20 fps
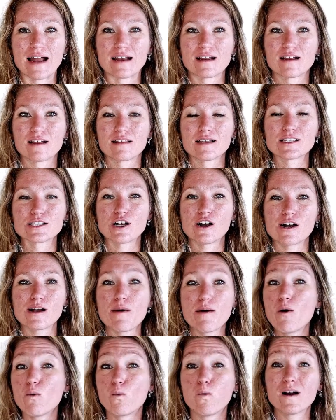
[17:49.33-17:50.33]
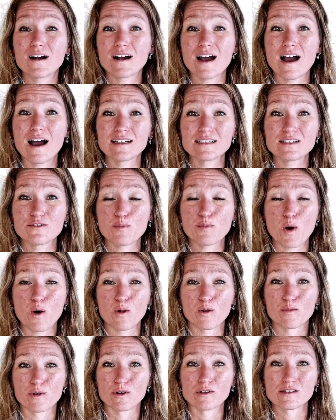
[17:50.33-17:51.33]
let's talk about what kinds of
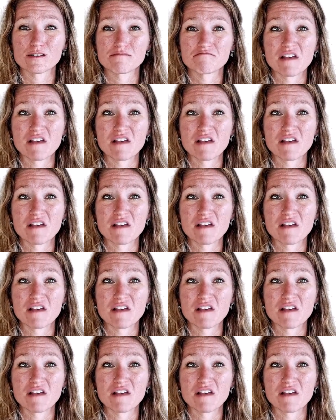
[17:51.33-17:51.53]
polymers.